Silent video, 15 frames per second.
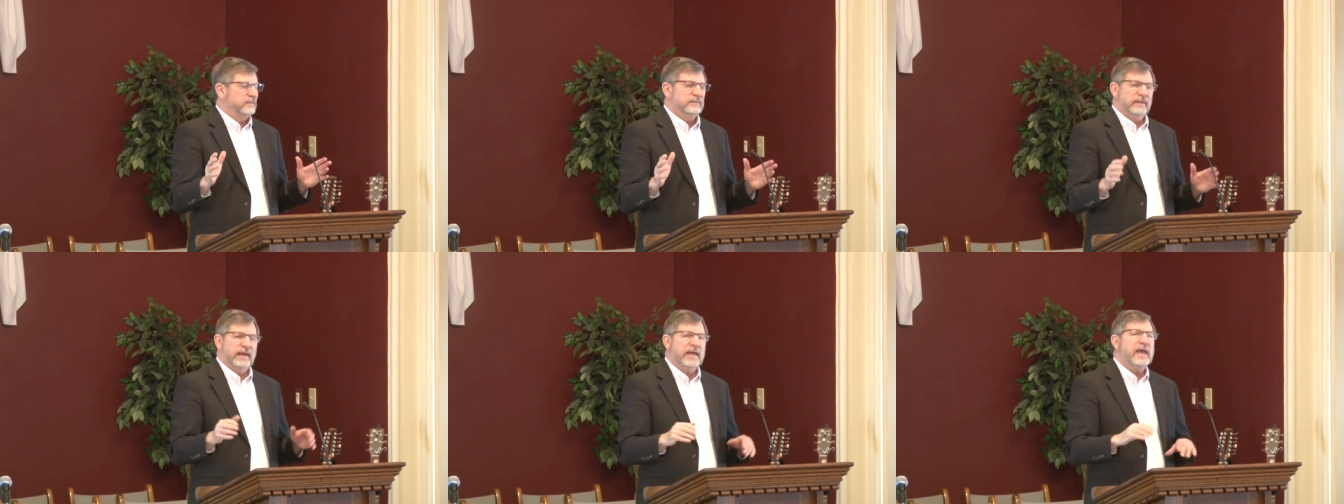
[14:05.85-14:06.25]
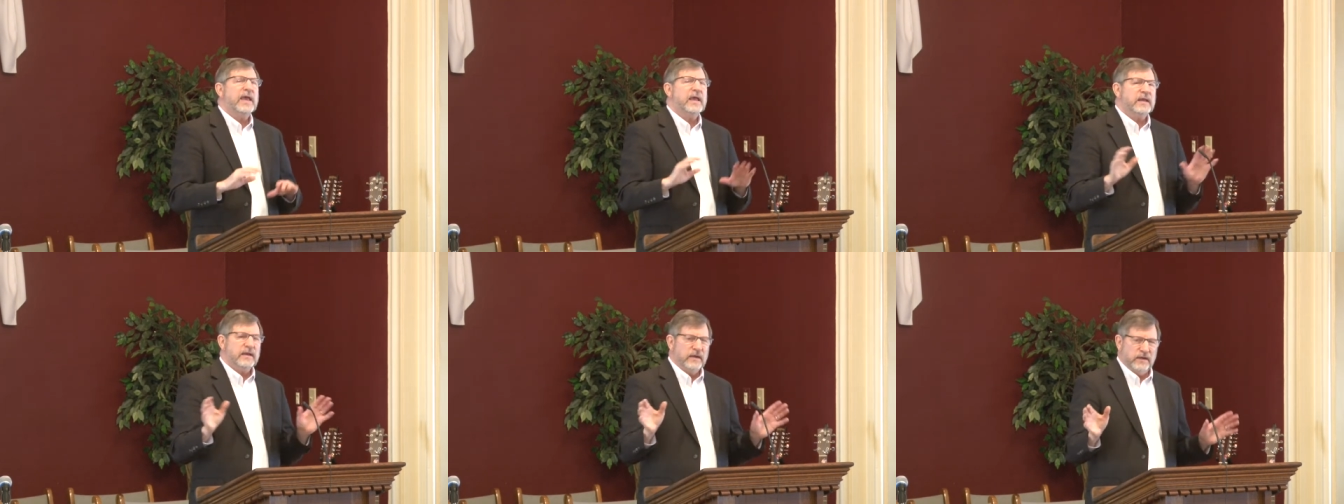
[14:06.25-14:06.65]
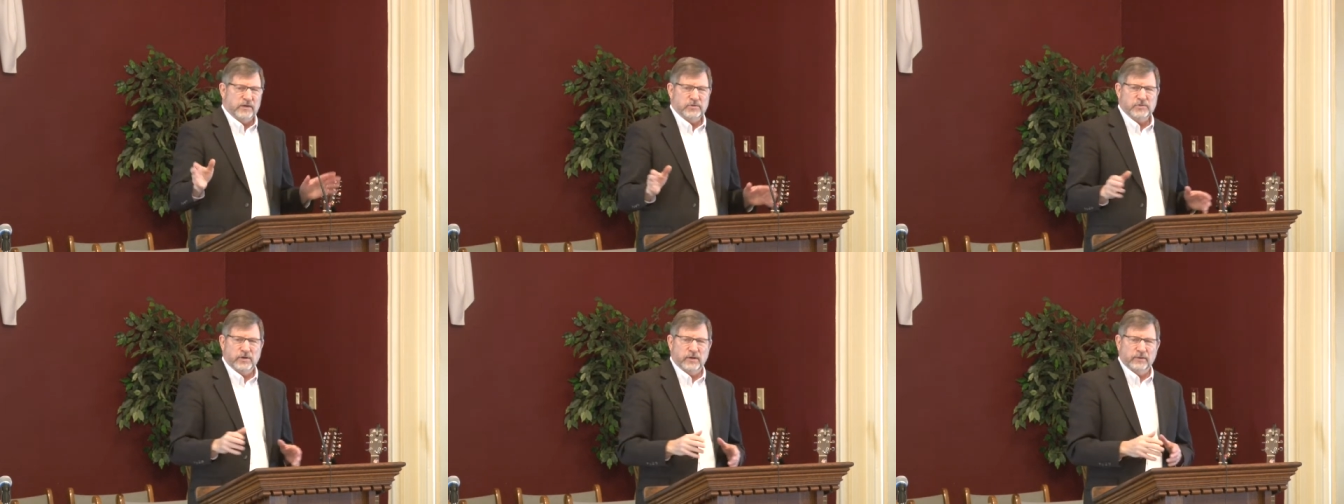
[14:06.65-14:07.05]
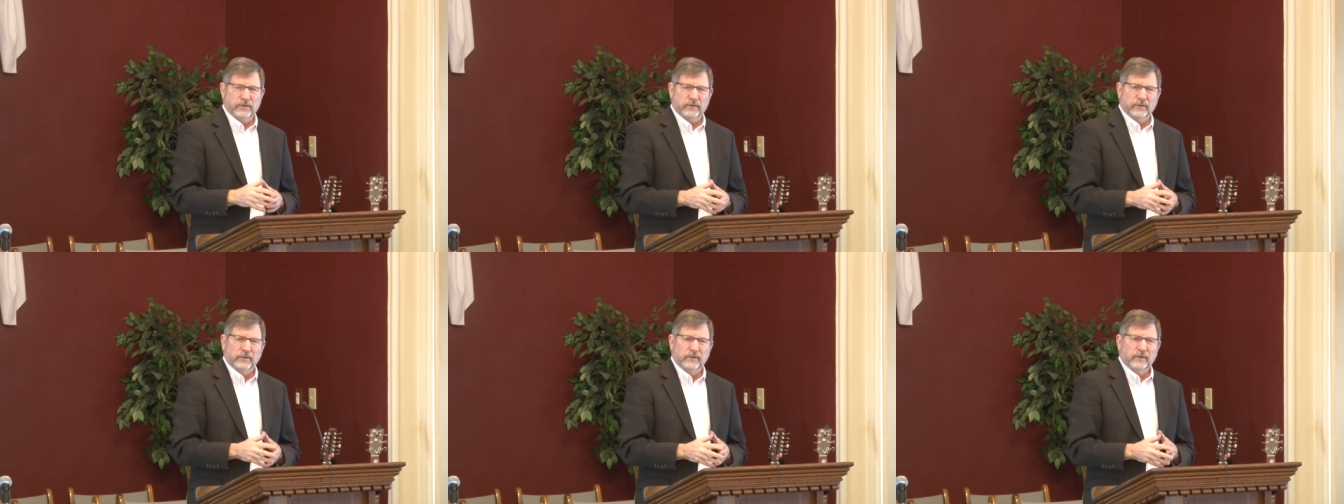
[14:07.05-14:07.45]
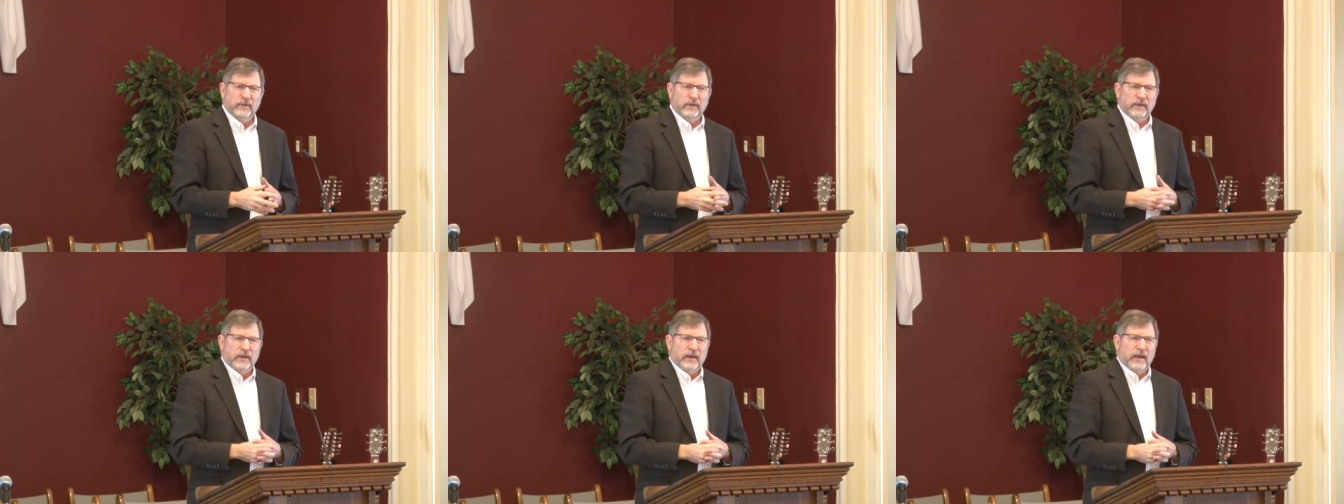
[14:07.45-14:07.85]
They hated each other.
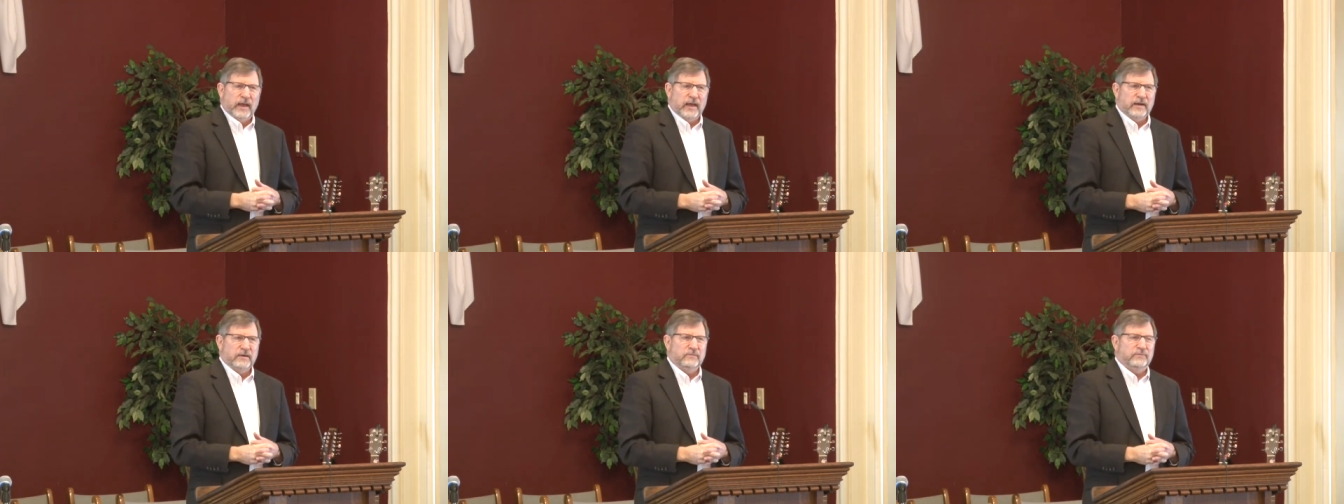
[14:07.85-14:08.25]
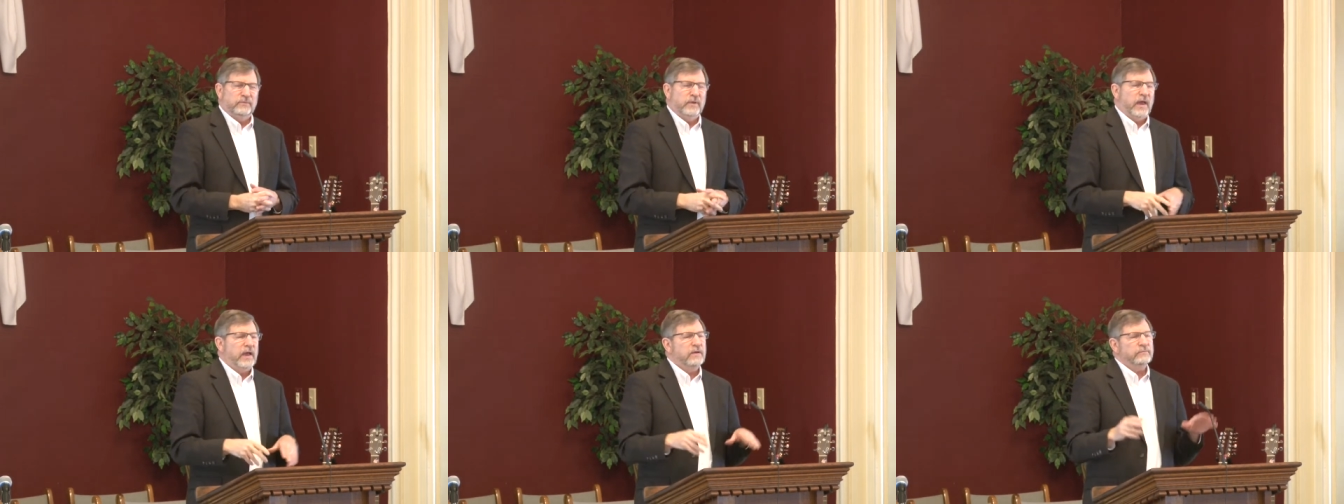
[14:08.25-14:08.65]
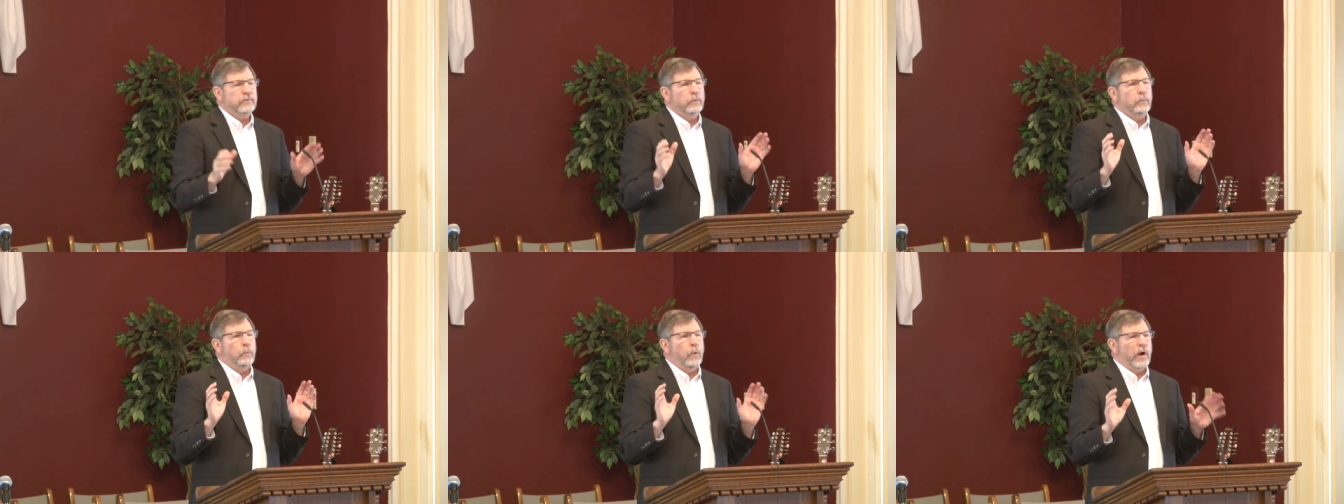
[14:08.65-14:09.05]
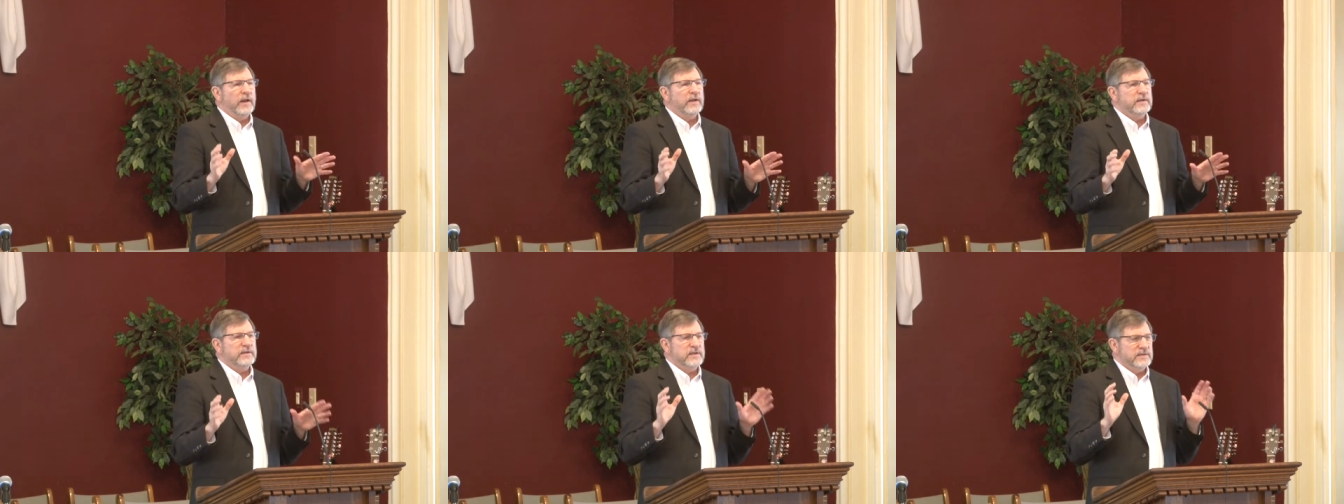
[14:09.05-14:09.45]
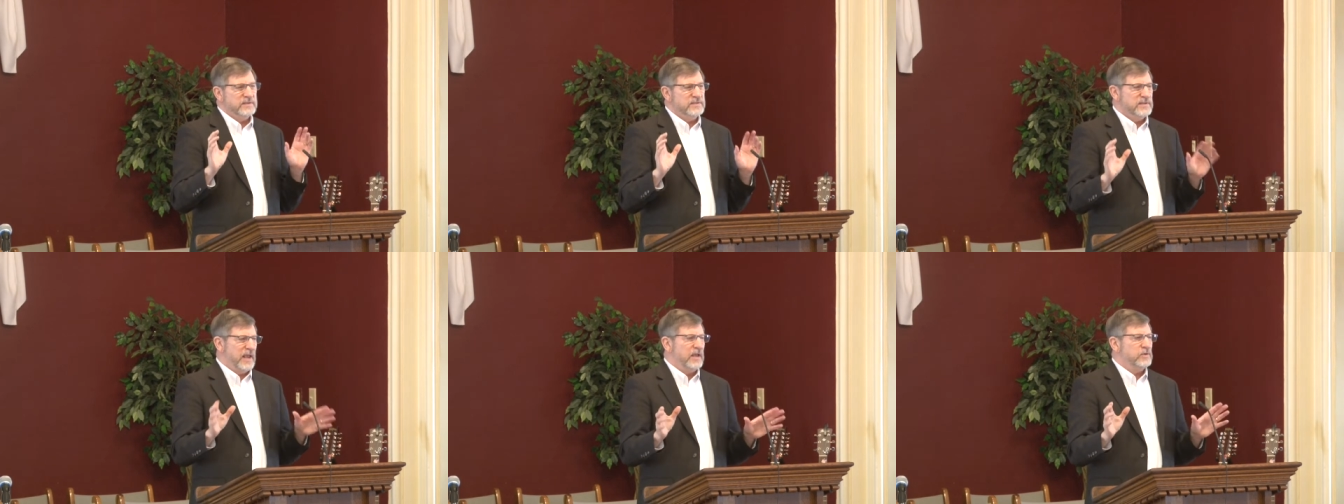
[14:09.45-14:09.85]
And after one
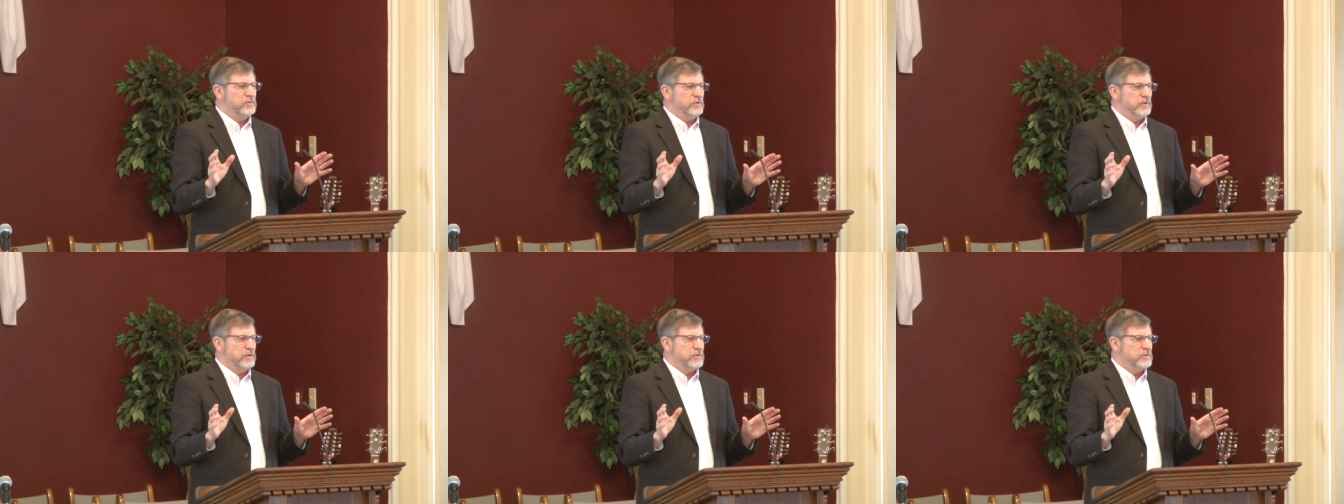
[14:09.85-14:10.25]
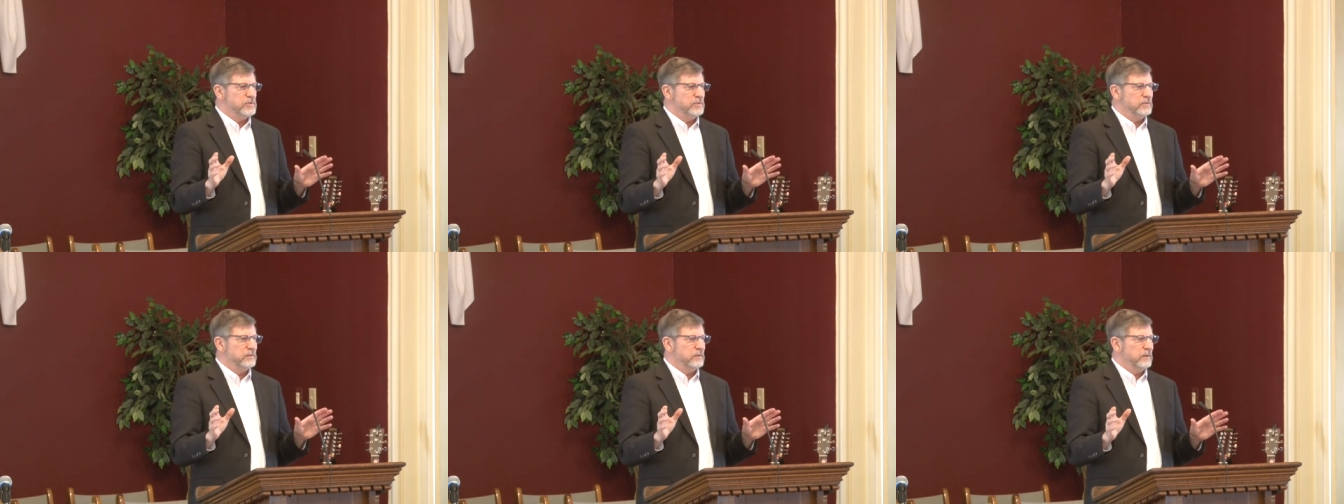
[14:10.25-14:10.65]
contentious